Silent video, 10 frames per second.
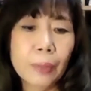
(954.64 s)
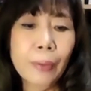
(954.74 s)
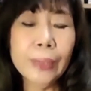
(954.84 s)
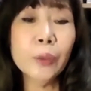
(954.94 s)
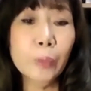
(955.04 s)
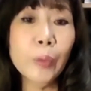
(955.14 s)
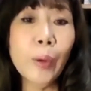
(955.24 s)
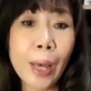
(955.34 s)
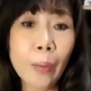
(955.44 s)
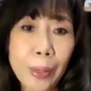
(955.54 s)
But we
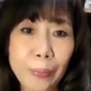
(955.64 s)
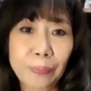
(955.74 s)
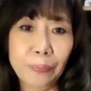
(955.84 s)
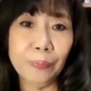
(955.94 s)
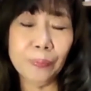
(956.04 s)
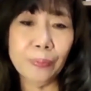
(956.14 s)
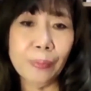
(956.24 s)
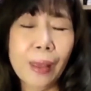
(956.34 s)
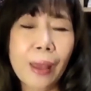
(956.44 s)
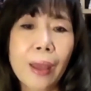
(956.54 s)
will help him.
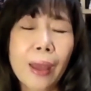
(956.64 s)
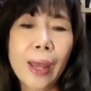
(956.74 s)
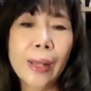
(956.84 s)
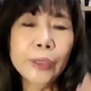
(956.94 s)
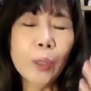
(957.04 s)
And